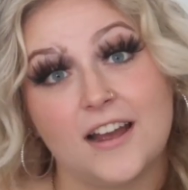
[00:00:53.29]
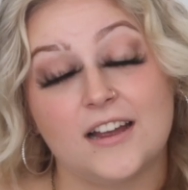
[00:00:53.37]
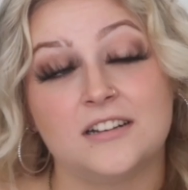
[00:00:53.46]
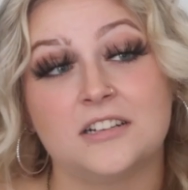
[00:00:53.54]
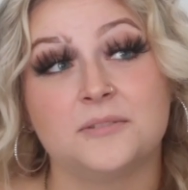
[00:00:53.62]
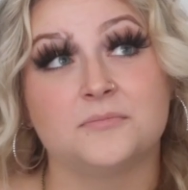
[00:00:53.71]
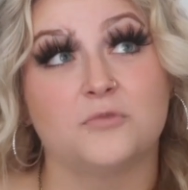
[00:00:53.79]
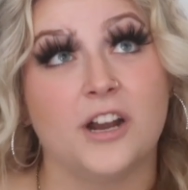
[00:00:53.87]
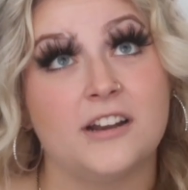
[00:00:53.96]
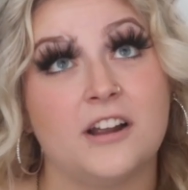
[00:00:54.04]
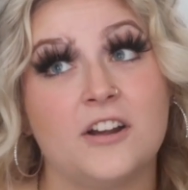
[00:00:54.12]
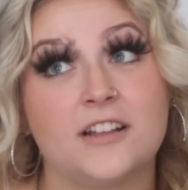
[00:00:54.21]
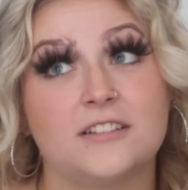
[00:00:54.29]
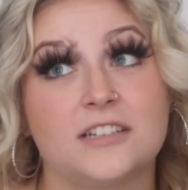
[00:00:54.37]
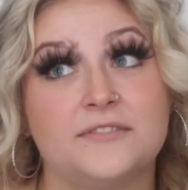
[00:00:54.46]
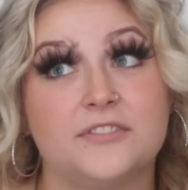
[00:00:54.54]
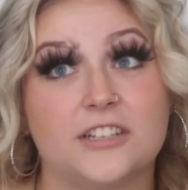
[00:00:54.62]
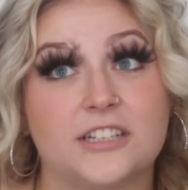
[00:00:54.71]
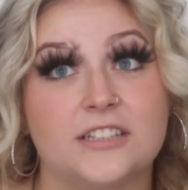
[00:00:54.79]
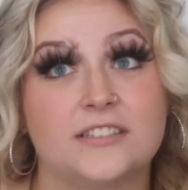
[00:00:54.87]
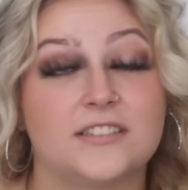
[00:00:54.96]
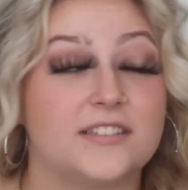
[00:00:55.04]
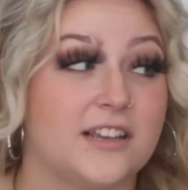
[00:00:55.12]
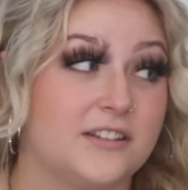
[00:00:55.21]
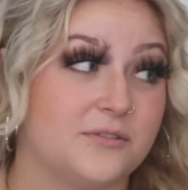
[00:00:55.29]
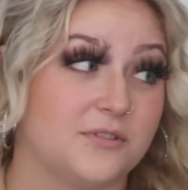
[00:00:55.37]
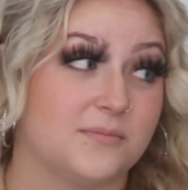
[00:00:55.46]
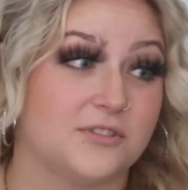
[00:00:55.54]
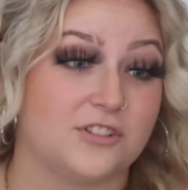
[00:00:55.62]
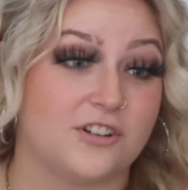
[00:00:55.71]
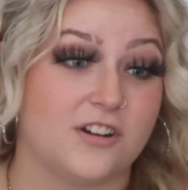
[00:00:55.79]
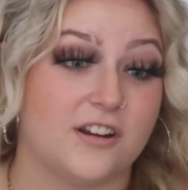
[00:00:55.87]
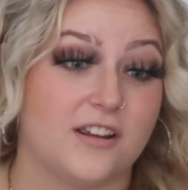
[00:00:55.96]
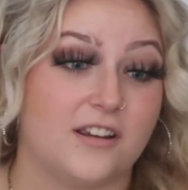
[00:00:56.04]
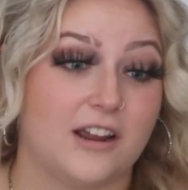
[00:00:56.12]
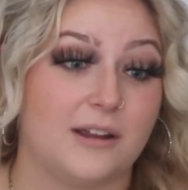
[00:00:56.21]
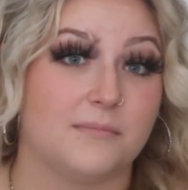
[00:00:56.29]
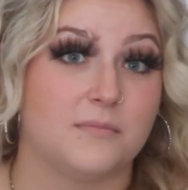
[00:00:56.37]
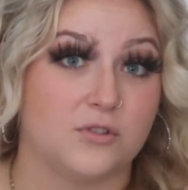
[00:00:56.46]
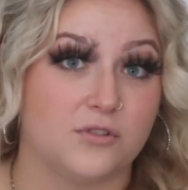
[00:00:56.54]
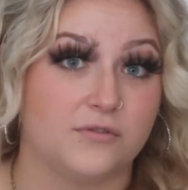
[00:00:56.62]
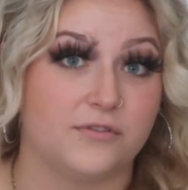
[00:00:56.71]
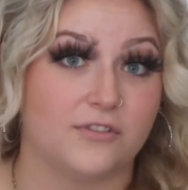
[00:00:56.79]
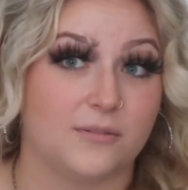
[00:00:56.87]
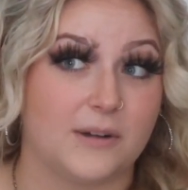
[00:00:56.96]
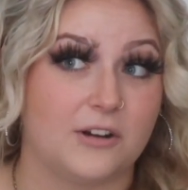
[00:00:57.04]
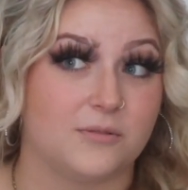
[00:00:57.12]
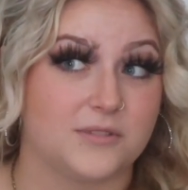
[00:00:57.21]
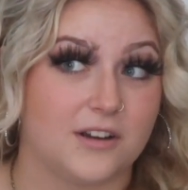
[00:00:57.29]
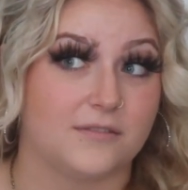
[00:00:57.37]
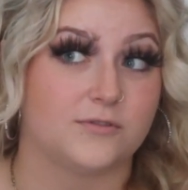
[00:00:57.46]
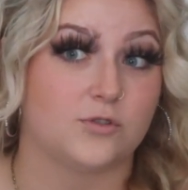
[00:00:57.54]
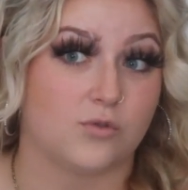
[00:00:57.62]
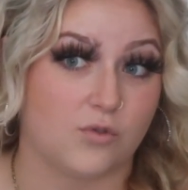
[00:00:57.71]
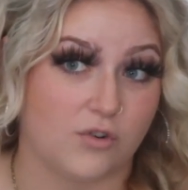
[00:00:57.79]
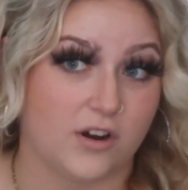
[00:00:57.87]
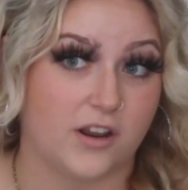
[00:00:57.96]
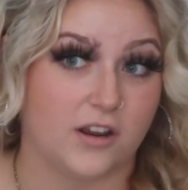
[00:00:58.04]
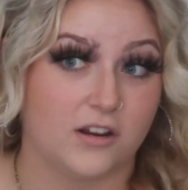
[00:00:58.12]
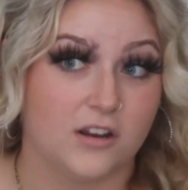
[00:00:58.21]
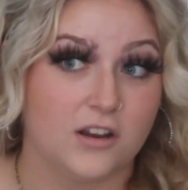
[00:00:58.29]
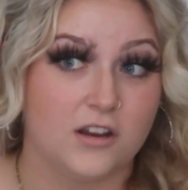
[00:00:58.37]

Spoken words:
Right now I live in St. Louis, Missouri. I moved from my hometown of Troy.